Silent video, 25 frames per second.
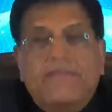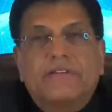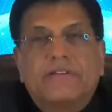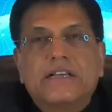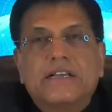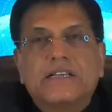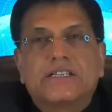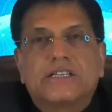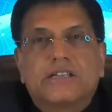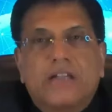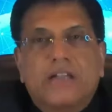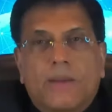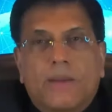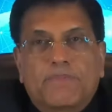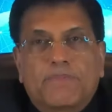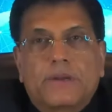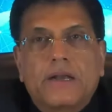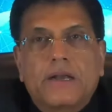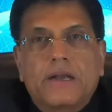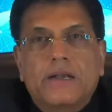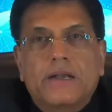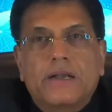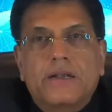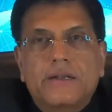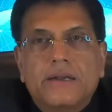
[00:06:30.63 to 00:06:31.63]
have
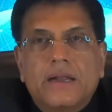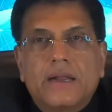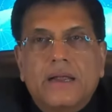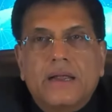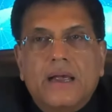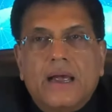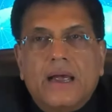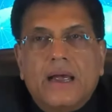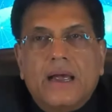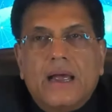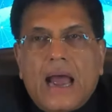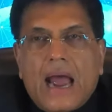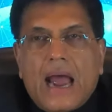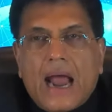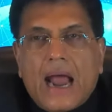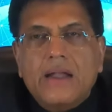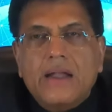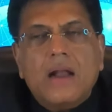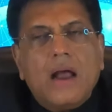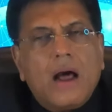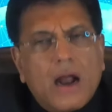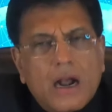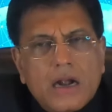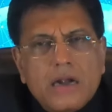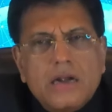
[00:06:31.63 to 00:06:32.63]
disrupted
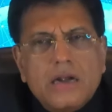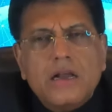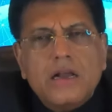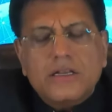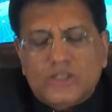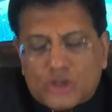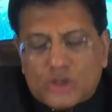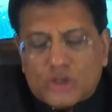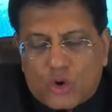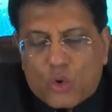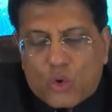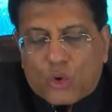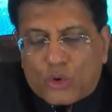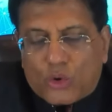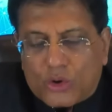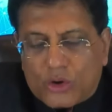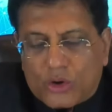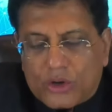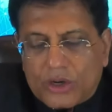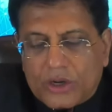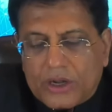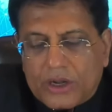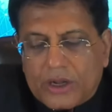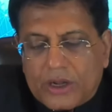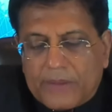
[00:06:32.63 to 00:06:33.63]
and
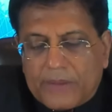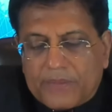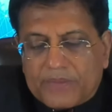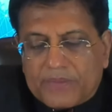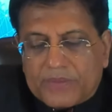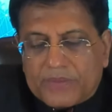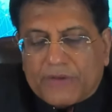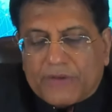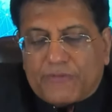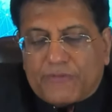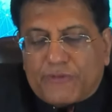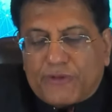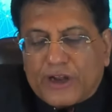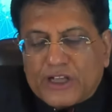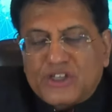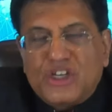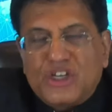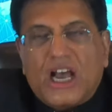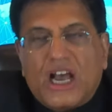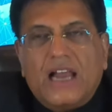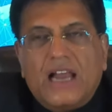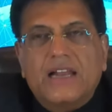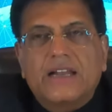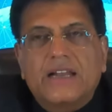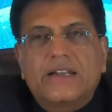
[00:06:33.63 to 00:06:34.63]
underscored the
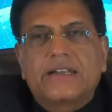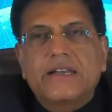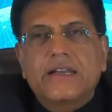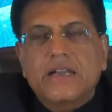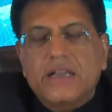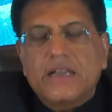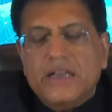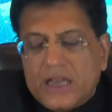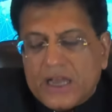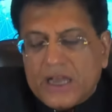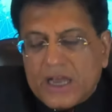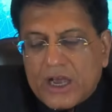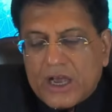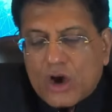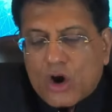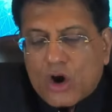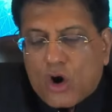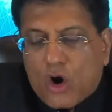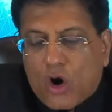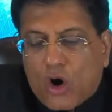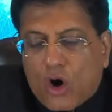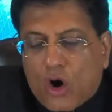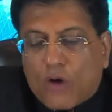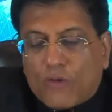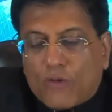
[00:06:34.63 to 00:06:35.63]
fragility
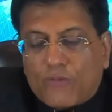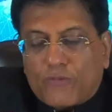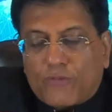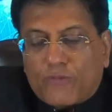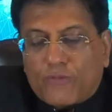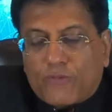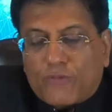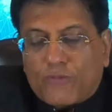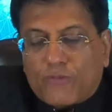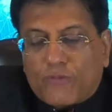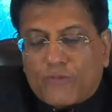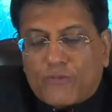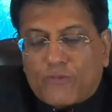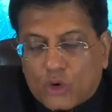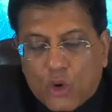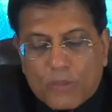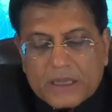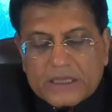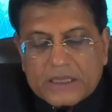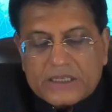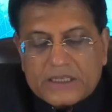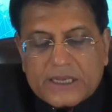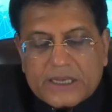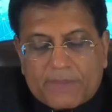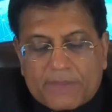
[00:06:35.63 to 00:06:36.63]
of
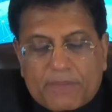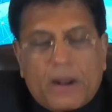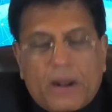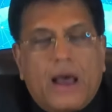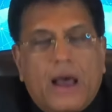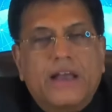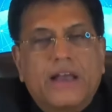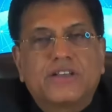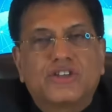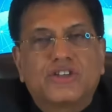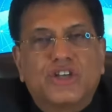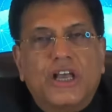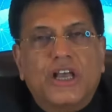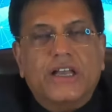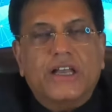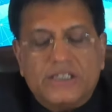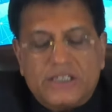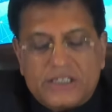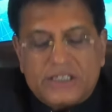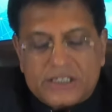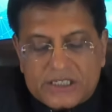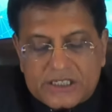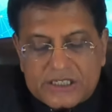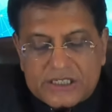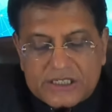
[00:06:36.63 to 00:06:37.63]
global supply
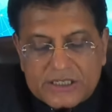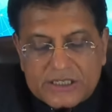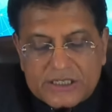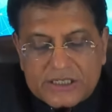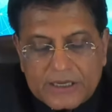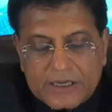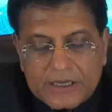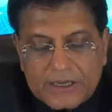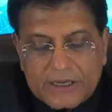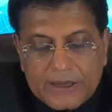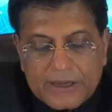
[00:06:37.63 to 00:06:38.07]
chains.